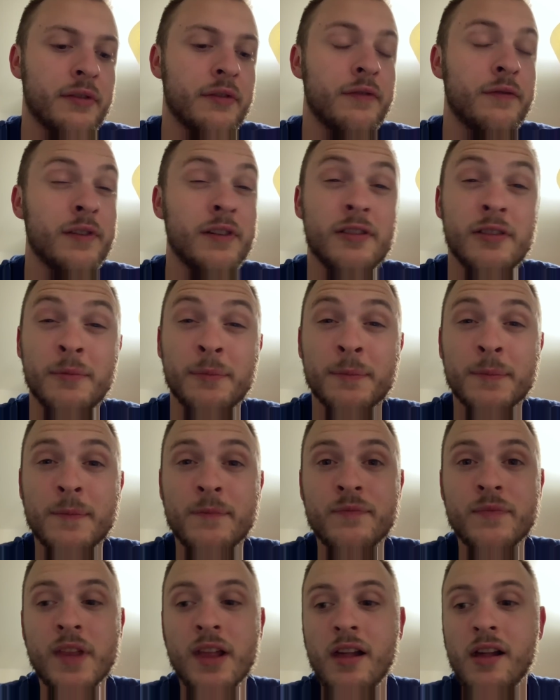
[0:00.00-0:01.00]
of form.
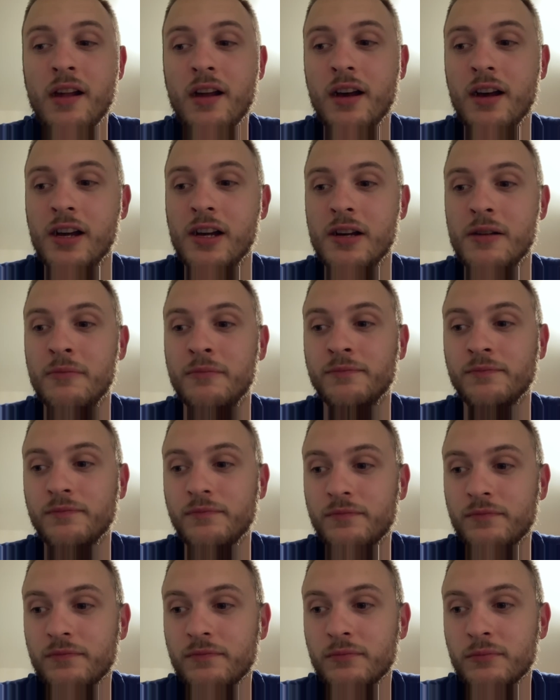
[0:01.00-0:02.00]
You know,
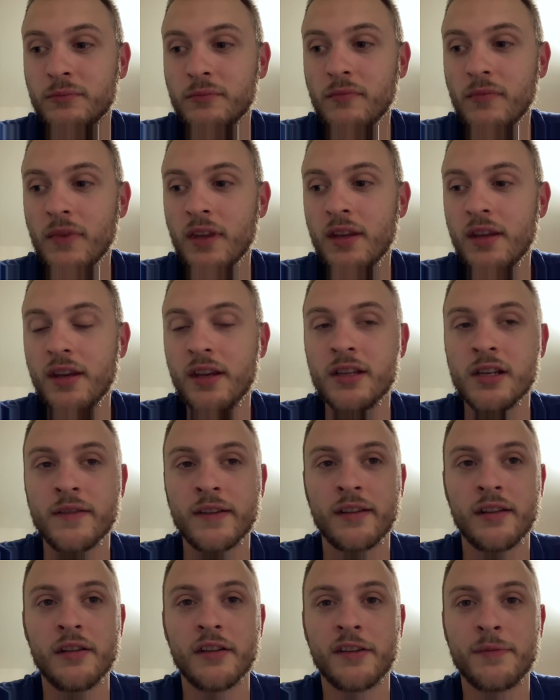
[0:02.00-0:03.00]

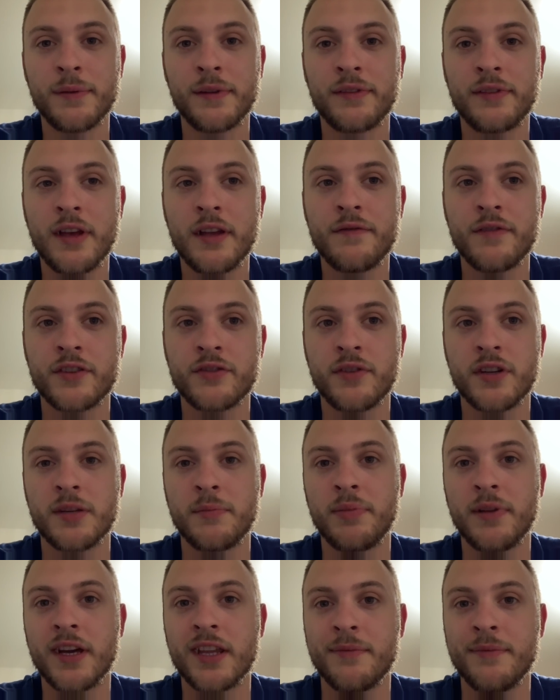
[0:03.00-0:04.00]
there's a lot to be said for trying to
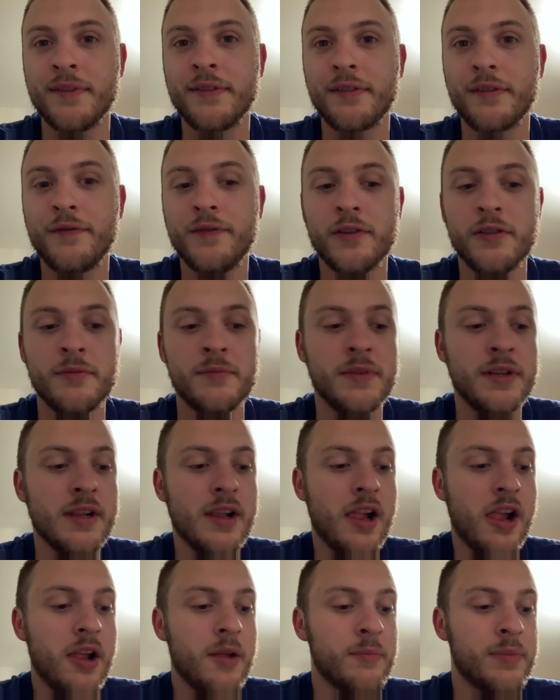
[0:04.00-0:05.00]
play them into form,
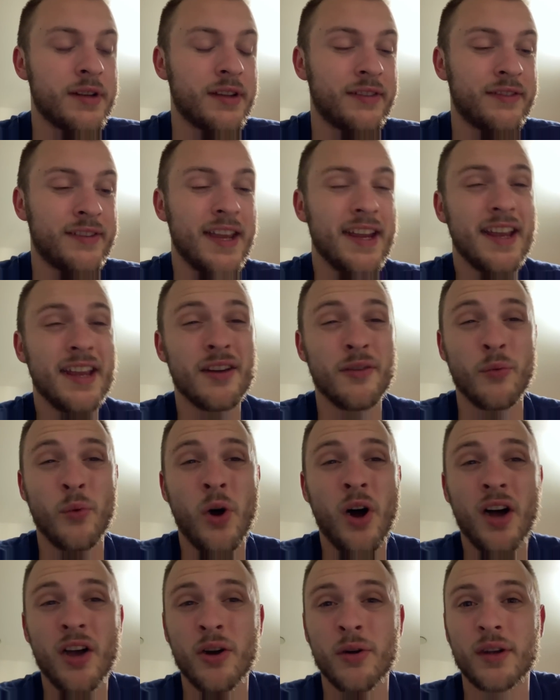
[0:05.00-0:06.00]
but it's taken a
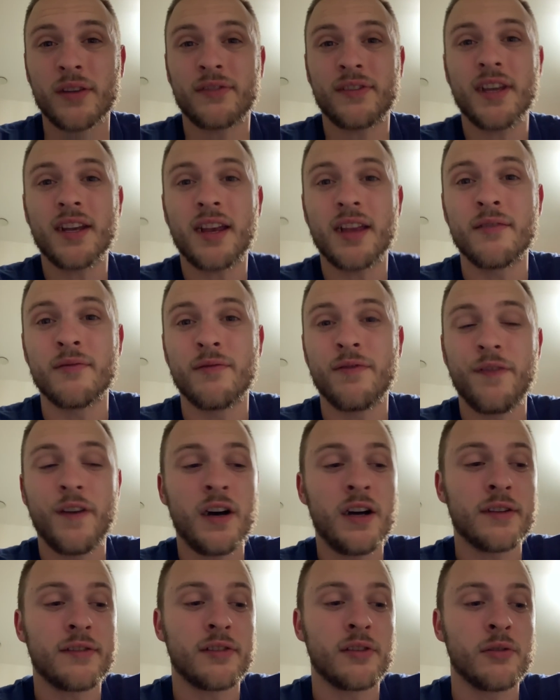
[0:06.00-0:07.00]
while. It's taken
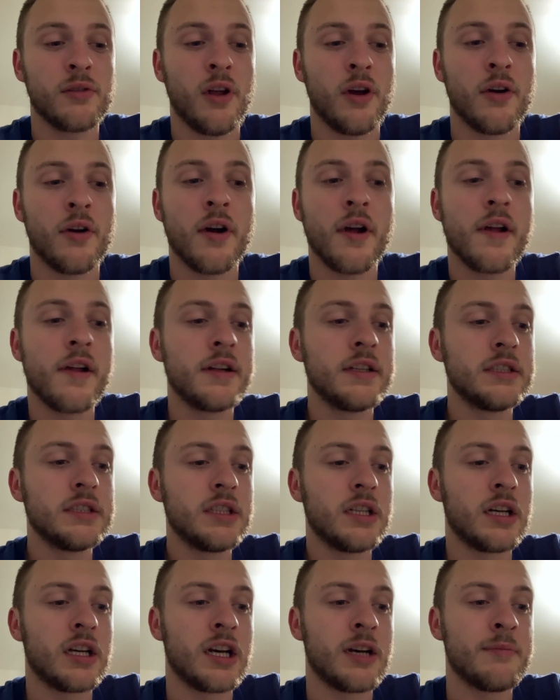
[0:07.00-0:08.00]
far too long.
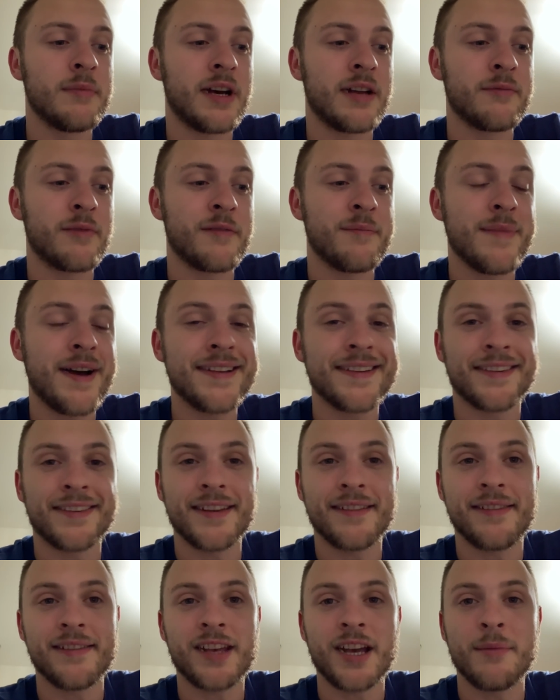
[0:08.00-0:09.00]
And with Man
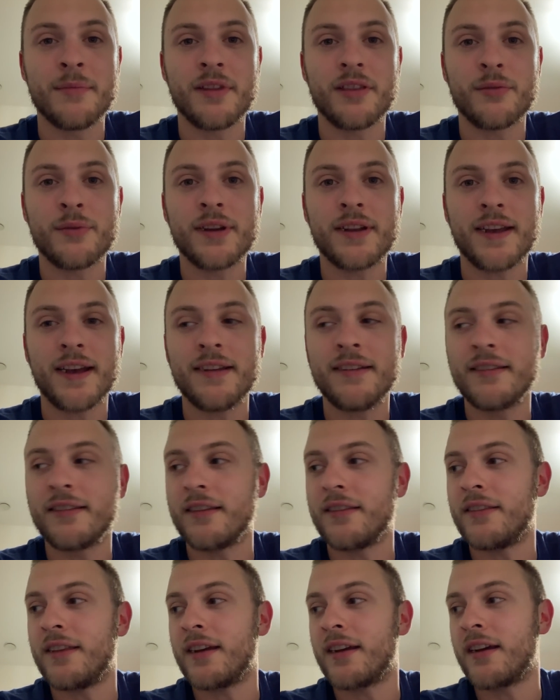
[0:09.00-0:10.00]
City coming at the weekend,
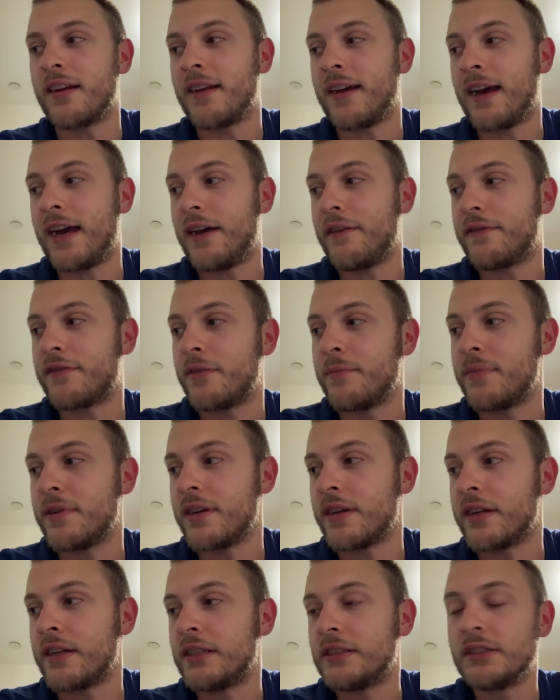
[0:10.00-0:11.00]
they're going to have to
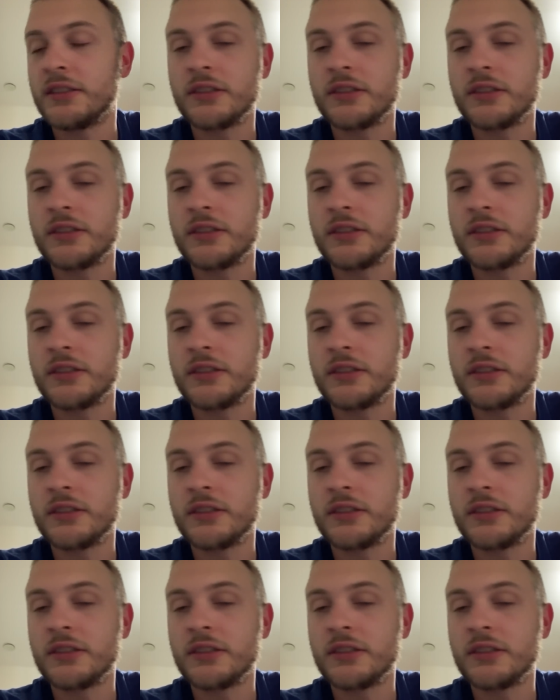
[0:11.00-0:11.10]
be